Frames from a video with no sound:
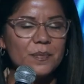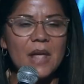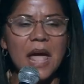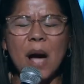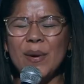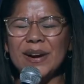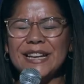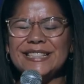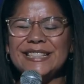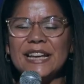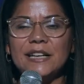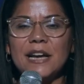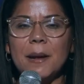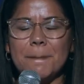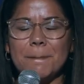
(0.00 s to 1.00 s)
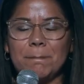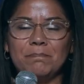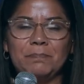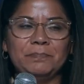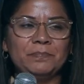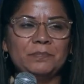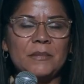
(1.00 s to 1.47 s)
I want to set it up.
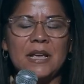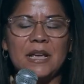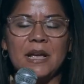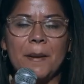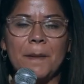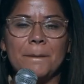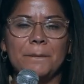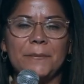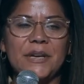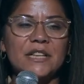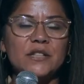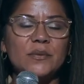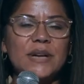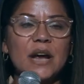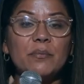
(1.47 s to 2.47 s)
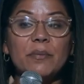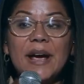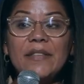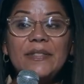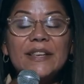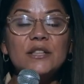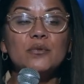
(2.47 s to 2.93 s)
Because when I
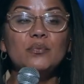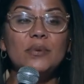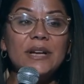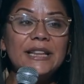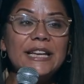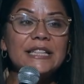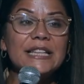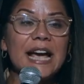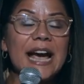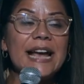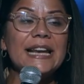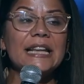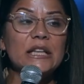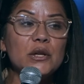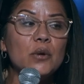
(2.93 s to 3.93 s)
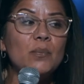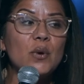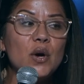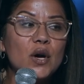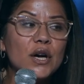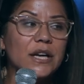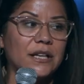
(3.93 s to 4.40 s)
read this really tiny little
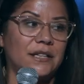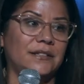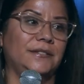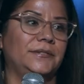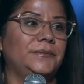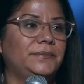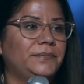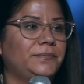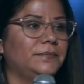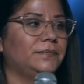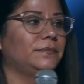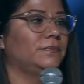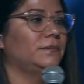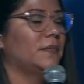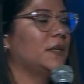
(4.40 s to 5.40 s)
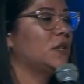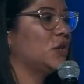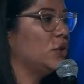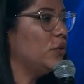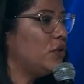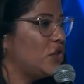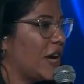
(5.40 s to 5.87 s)
book,
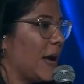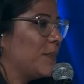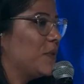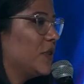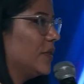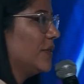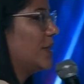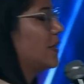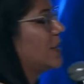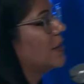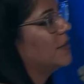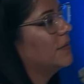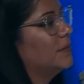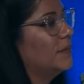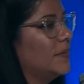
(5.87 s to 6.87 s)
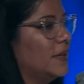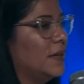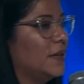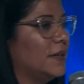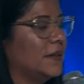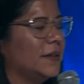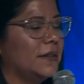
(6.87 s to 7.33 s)
two chapters,
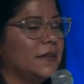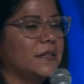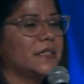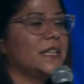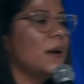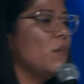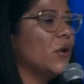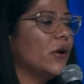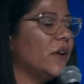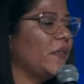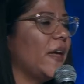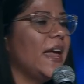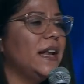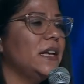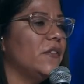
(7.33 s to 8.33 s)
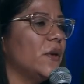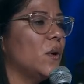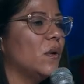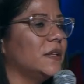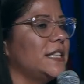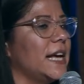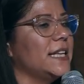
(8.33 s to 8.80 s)
somewhere at the end of the
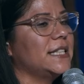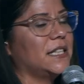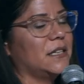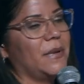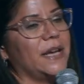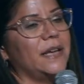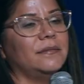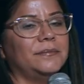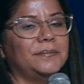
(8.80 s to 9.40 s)
Old Testament,